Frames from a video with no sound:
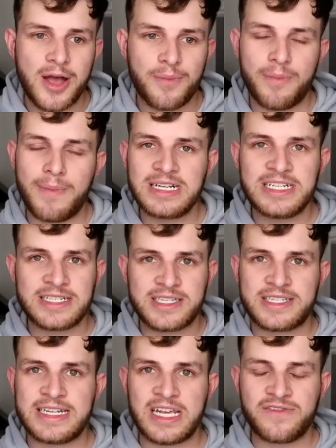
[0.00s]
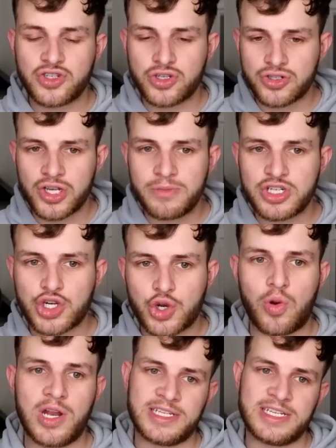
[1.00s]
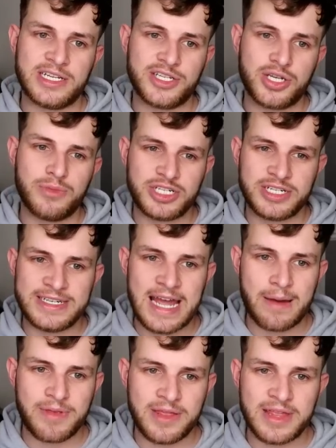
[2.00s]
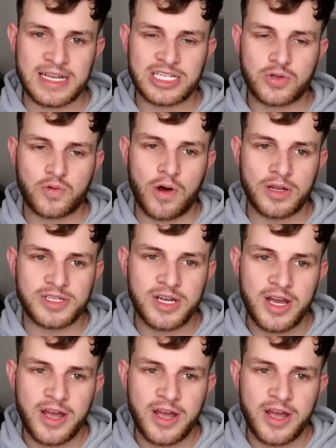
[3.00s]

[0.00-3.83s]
but Manchester City have just got so much quality and so much depth in that squad